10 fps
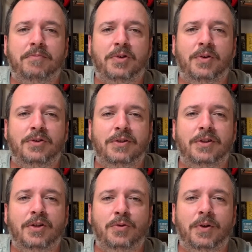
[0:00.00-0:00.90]
So
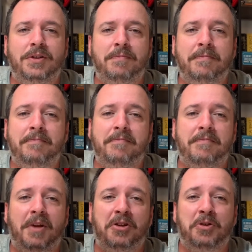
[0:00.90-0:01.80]
interesting choice.
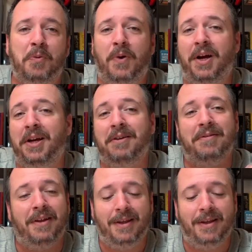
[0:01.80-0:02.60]
Not sure why,